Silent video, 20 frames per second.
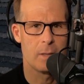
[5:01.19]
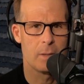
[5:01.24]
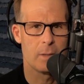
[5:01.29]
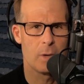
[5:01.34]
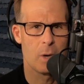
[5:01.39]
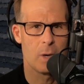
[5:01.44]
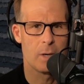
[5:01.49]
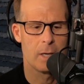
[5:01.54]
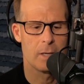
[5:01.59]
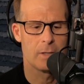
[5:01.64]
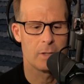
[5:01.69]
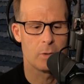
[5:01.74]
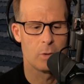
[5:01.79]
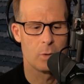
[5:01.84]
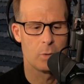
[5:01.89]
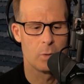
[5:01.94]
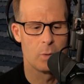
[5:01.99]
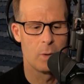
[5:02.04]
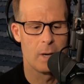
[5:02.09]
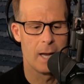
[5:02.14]
Log into
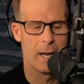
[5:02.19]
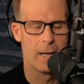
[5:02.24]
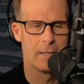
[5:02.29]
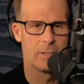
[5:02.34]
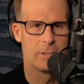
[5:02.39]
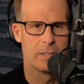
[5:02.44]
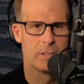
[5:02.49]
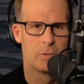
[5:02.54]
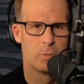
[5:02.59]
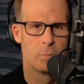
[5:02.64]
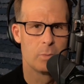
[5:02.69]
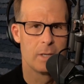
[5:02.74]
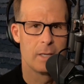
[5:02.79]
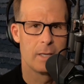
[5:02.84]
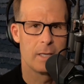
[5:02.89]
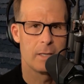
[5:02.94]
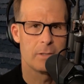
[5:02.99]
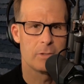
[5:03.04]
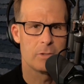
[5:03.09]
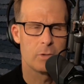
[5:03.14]
Google Ads this
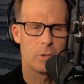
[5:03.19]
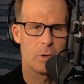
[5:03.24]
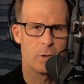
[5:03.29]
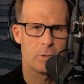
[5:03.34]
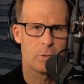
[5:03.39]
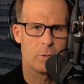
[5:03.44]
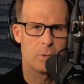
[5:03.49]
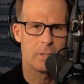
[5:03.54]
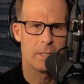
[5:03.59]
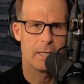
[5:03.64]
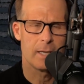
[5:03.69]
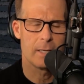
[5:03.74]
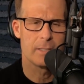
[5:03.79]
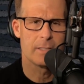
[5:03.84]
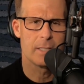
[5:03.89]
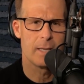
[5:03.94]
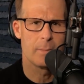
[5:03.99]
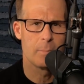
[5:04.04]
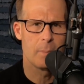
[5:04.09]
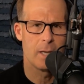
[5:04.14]
week and start your
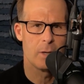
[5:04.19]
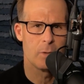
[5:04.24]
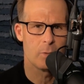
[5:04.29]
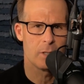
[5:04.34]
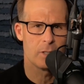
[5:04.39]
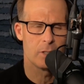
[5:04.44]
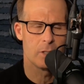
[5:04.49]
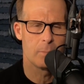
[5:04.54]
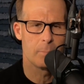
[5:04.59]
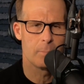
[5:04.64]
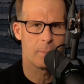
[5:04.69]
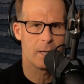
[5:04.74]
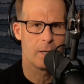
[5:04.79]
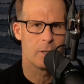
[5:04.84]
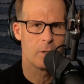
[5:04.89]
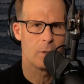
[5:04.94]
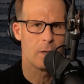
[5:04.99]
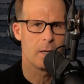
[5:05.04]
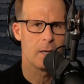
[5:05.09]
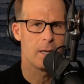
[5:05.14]
DSA migration
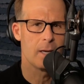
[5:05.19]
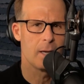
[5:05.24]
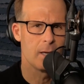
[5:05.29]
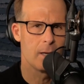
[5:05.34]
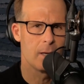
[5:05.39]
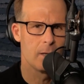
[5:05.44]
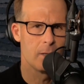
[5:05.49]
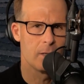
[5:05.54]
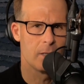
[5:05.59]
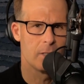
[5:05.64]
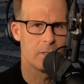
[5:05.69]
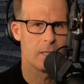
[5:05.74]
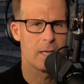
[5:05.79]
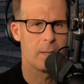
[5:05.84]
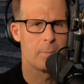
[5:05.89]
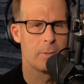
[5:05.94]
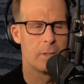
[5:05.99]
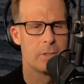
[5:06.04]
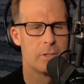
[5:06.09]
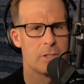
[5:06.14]
manually. The
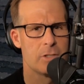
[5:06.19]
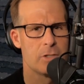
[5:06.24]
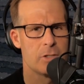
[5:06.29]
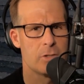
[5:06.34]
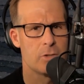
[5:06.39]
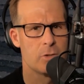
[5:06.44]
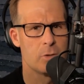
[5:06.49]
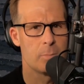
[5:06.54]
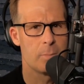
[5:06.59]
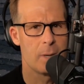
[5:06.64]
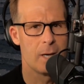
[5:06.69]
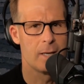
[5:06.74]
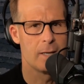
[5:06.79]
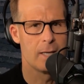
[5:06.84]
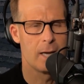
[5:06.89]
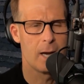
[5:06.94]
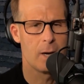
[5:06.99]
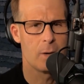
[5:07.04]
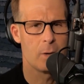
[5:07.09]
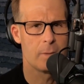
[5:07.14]
setup decisions you make
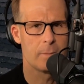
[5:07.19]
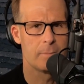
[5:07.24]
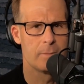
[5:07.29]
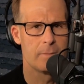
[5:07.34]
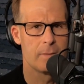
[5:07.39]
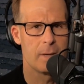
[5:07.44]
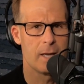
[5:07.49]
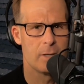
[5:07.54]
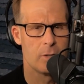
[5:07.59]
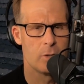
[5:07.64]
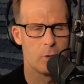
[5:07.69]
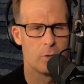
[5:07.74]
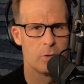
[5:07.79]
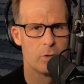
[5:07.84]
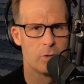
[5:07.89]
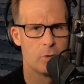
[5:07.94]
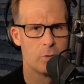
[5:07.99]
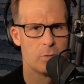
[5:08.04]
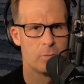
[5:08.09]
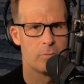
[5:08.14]
now affect your
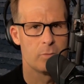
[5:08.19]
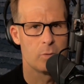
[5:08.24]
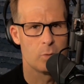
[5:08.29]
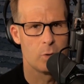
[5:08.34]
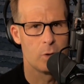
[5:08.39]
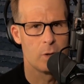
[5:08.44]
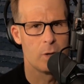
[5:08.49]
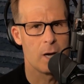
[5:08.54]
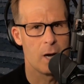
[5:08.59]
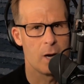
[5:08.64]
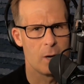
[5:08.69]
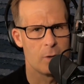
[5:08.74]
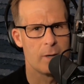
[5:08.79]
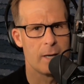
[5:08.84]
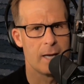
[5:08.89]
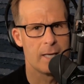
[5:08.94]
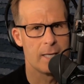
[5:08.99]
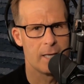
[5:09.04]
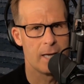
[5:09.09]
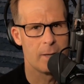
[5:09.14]
Q4 and
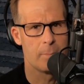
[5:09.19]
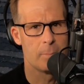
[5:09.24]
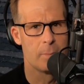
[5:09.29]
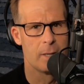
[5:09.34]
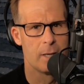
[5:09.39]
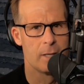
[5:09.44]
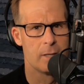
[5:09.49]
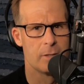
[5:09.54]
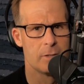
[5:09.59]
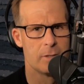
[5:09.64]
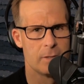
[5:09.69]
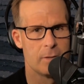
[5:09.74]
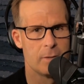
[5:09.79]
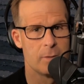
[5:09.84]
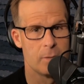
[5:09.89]
holiday campaigns.